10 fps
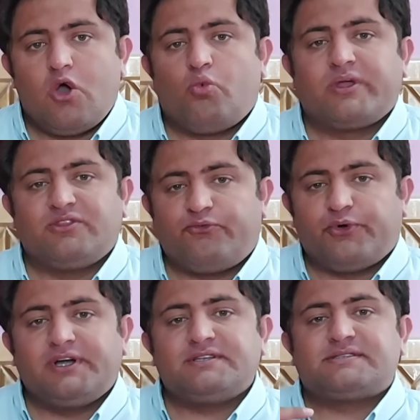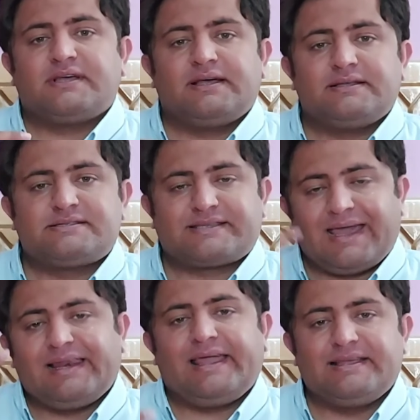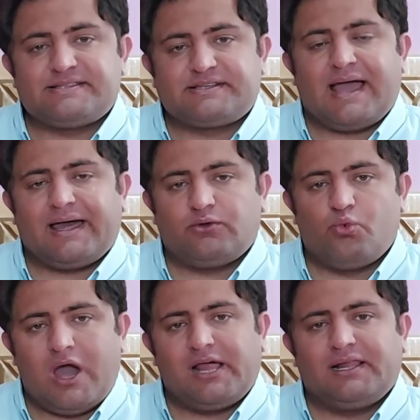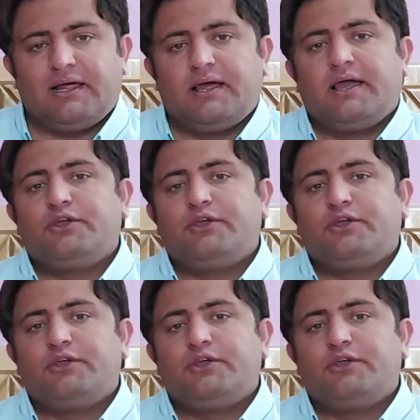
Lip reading: When the first skill is done well,